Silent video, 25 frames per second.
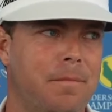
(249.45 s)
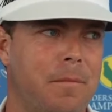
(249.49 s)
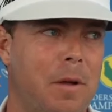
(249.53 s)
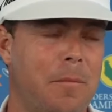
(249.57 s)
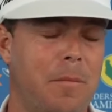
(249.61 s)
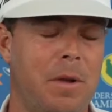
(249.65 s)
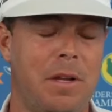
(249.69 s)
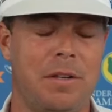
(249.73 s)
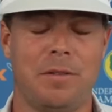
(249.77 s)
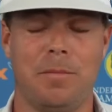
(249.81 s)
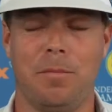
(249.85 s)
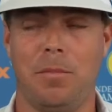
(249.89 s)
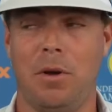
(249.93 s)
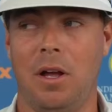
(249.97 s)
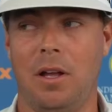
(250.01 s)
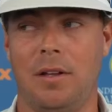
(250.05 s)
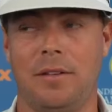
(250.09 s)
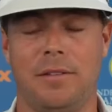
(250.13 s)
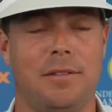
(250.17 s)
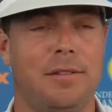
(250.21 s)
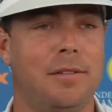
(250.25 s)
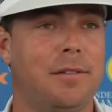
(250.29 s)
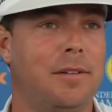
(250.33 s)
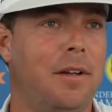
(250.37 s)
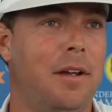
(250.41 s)
I made some
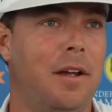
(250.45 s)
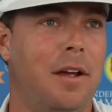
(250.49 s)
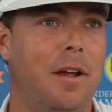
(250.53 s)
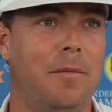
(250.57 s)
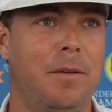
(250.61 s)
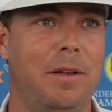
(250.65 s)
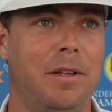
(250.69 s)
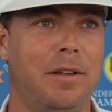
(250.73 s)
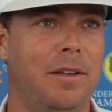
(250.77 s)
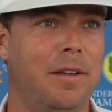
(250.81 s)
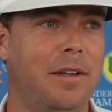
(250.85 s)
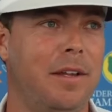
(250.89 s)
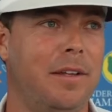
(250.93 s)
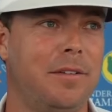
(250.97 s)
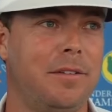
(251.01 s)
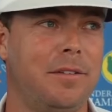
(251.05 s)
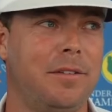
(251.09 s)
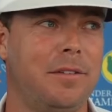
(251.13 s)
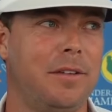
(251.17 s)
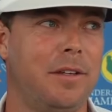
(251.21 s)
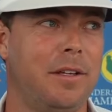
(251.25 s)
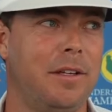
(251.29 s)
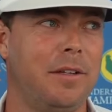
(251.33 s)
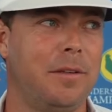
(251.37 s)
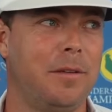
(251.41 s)
putts. I mean,
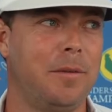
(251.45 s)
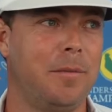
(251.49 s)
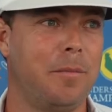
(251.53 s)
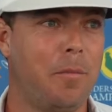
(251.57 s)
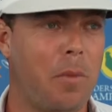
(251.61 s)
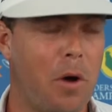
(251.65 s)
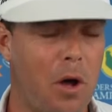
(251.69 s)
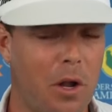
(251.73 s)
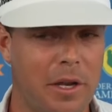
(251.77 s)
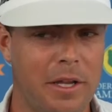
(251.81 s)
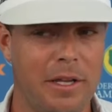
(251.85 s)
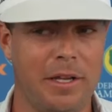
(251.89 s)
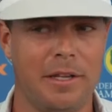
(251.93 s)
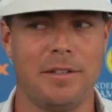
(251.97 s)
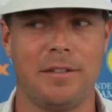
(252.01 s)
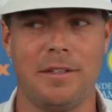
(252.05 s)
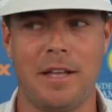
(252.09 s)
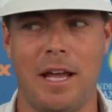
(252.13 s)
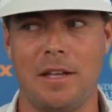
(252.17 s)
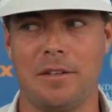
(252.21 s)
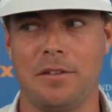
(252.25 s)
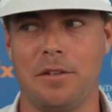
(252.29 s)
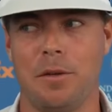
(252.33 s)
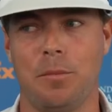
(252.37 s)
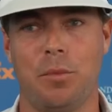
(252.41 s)
putting is
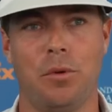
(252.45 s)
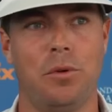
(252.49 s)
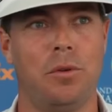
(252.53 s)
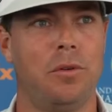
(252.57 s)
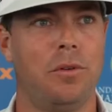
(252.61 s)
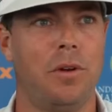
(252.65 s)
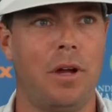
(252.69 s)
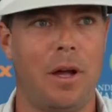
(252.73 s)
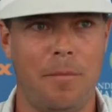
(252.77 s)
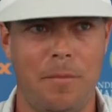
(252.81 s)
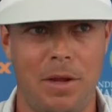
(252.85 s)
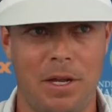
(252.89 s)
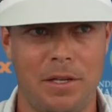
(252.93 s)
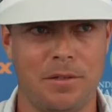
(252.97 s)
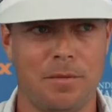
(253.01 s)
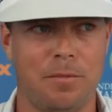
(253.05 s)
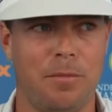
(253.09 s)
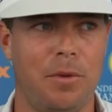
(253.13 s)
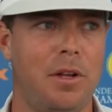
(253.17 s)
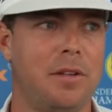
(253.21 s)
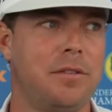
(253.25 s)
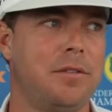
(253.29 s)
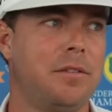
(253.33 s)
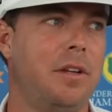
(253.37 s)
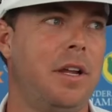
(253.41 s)
that simple. I made
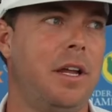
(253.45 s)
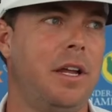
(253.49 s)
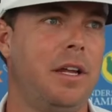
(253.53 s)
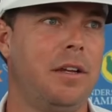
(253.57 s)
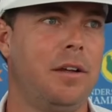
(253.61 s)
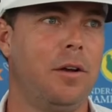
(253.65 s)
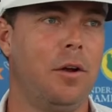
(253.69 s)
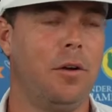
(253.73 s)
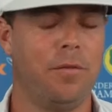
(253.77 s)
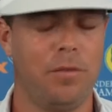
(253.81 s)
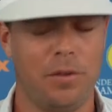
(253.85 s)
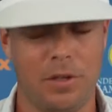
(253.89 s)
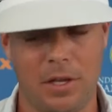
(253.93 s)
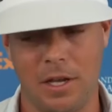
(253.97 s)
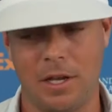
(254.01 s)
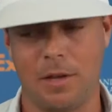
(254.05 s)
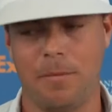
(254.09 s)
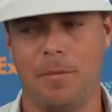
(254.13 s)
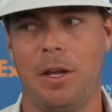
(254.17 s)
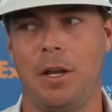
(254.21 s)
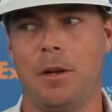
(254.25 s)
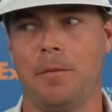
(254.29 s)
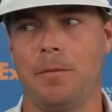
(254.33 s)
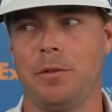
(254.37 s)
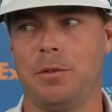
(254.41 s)
some putts today. Hopefully I
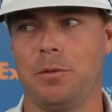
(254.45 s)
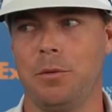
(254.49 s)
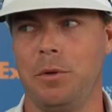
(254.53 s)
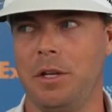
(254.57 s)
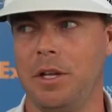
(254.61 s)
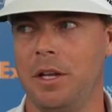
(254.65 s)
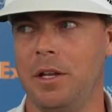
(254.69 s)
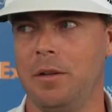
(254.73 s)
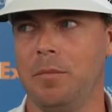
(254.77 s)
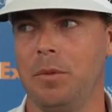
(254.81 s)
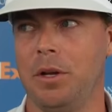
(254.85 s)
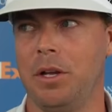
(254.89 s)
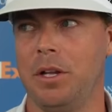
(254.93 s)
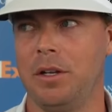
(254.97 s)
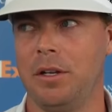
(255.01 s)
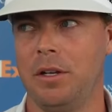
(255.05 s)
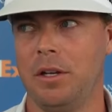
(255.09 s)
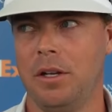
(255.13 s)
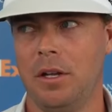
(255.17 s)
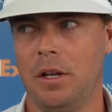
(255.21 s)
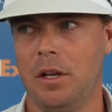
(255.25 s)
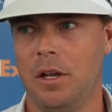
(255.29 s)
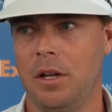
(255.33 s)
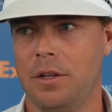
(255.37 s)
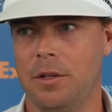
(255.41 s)
can make them this weekend. But
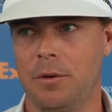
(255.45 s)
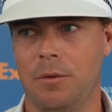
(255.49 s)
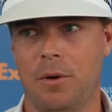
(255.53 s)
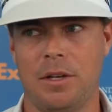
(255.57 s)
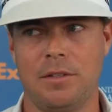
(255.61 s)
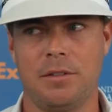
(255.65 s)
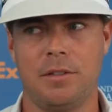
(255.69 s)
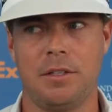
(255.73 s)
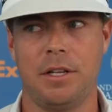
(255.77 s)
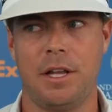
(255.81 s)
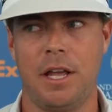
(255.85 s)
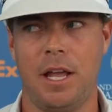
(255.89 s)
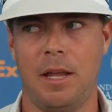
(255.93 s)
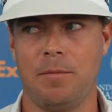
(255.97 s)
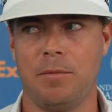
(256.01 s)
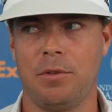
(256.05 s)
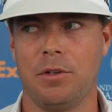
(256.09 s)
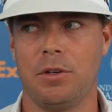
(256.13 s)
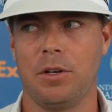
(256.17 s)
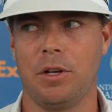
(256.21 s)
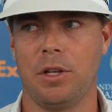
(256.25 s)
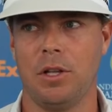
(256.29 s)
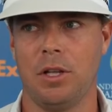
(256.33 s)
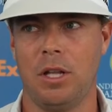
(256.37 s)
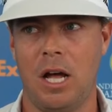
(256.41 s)
the rest of the game
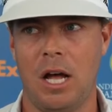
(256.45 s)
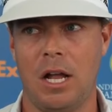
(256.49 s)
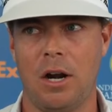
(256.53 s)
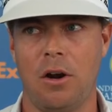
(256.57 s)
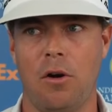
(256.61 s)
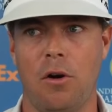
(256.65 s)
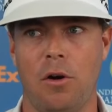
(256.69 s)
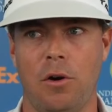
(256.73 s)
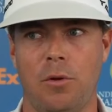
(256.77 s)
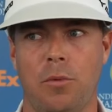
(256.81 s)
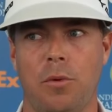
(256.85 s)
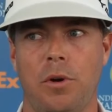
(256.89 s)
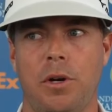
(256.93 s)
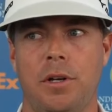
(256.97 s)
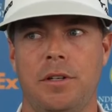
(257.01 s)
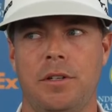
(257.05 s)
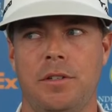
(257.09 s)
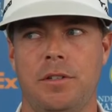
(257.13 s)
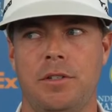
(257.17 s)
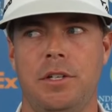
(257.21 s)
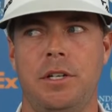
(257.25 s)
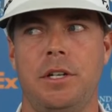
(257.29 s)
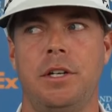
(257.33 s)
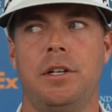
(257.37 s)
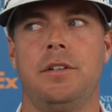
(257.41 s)
took a lot of hard work
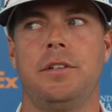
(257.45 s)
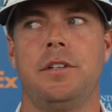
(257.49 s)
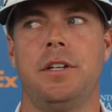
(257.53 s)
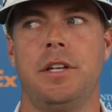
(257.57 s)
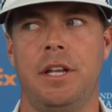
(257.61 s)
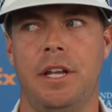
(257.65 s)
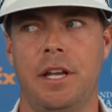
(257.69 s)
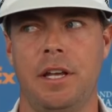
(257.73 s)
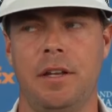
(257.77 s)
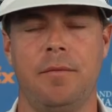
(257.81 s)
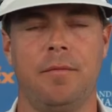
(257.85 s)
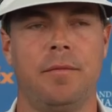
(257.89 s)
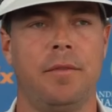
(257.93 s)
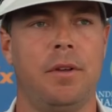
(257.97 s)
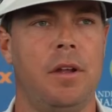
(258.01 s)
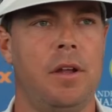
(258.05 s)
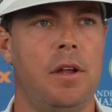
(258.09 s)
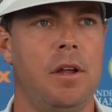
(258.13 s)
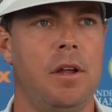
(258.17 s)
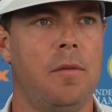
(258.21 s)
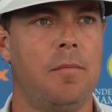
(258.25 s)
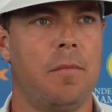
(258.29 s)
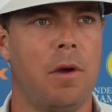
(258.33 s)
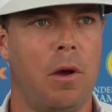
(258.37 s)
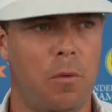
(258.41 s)
this year to get
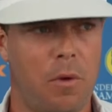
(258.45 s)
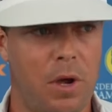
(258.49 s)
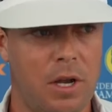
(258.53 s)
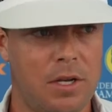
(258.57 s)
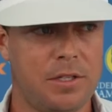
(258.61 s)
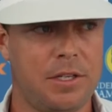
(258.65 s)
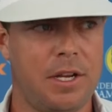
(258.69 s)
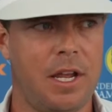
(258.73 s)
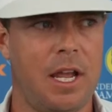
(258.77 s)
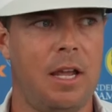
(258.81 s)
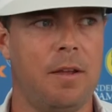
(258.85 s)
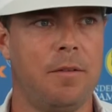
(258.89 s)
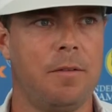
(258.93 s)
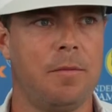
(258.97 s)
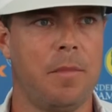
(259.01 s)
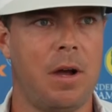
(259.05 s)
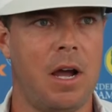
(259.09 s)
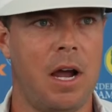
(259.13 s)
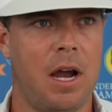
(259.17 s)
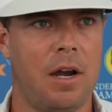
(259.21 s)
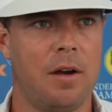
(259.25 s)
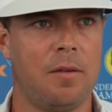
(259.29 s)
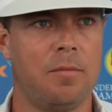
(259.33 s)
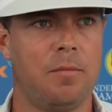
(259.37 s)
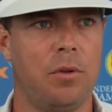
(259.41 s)
my wedge game and
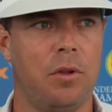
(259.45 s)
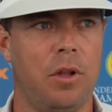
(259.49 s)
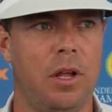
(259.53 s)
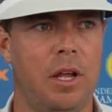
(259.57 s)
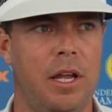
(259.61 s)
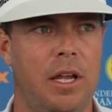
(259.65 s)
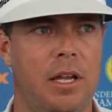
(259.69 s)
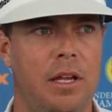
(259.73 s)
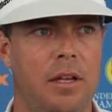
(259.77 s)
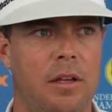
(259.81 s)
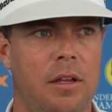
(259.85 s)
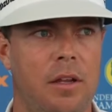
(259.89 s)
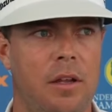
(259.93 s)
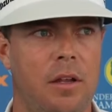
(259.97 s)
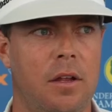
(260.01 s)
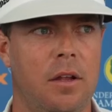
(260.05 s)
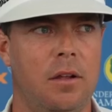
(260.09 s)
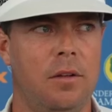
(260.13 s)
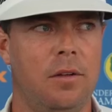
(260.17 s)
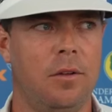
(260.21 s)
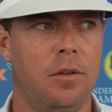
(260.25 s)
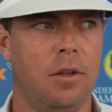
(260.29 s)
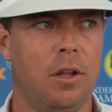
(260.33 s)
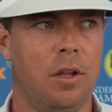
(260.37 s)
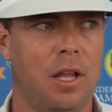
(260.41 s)
my iron play
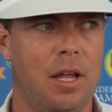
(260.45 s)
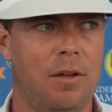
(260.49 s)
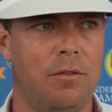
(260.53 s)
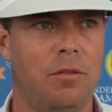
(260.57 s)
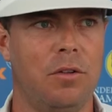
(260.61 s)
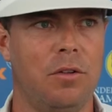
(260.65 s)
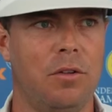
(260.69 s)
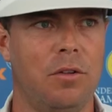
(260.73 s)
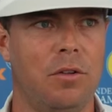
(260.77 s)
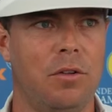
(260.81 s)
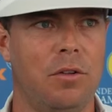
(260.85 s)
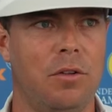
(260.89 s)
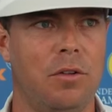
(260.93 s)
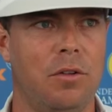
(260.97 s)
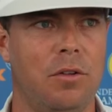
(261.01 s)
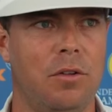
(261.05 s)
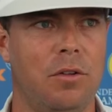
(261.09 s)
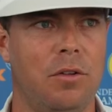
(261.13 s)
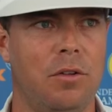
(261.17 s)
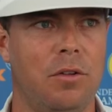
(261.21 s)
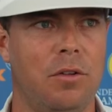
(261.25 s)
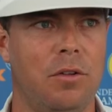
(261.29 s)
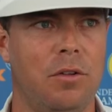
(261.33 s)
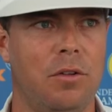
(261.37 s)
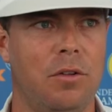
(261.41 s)
to the level it needed
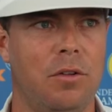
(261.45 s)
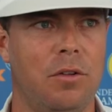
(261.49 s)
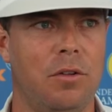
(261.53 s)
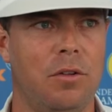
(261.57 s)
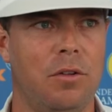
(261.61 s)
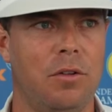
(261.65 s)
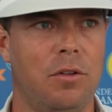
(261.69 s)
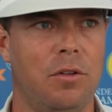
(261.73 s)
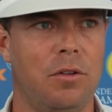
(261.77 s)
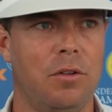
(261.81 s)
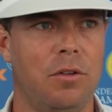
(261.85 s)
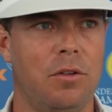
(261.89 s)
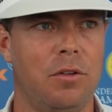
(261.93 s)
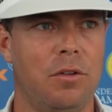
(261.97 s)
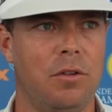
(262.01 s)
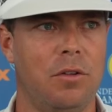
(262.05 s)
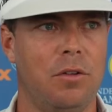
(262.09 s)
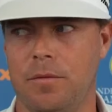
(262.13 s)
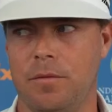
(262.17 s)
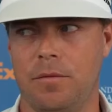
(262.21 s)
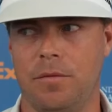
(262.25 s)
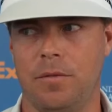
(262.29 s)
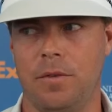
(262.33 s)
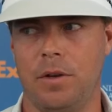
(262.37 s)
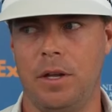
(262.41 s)
to be, because
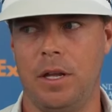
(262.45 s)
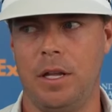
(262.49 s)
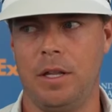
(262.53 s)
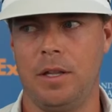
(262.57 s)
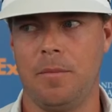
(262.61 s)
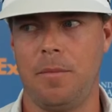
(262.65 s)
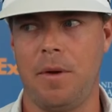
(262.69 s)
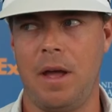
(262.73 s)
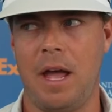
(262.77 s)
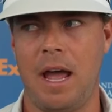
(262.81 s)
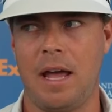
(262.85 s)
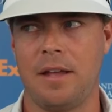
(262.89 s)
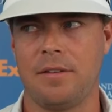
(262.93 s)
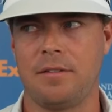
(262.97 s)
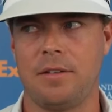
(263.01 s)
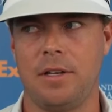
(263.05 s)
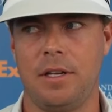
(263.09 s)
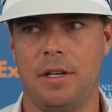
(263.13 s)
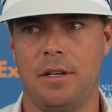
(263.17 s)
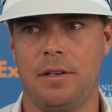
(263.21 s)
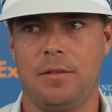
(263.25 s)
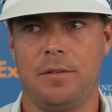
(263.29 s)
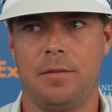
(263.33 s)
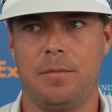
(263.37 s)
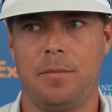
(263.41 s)
in the
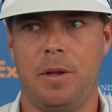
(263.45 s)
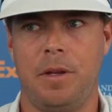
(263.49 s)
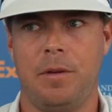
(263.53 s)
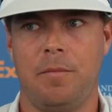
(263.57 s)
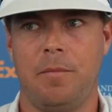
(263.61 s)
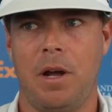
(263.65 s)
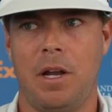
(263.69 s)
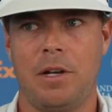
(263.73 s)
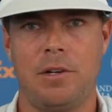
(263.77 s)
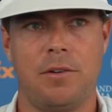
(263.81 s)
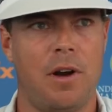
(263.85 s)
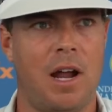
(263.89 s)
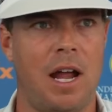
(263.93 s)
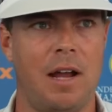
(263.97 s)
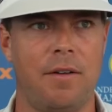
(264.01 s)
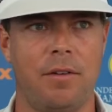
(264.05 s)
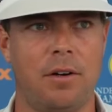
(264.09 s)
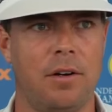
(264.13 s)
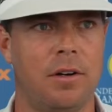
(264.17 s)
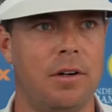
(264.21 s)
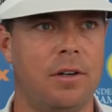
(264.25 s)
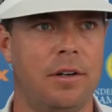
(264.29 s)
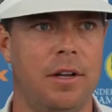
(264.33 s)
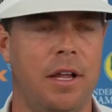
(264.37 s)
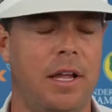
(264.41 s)
past it's been my
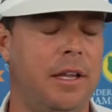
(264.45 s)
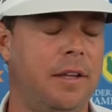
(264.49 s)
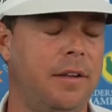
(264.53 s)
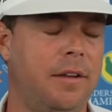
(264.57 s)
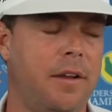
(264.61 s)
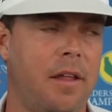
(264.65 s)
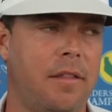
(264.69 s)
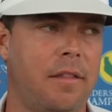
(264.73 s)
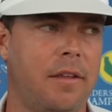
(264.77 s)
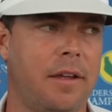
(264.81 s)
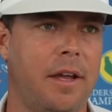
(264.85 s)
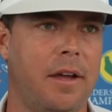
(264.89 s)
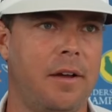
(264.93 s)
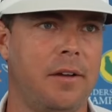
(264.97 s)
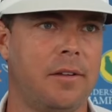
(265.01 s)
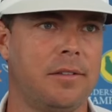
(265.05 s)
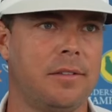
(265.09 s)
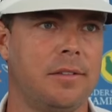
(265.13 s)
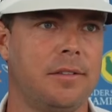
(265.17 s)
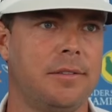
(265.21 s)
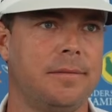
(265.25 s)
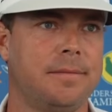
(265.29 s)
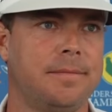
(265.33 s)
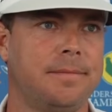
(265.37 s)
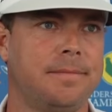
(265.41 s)
driver and nothing
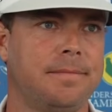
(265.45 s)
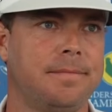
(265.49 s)
else.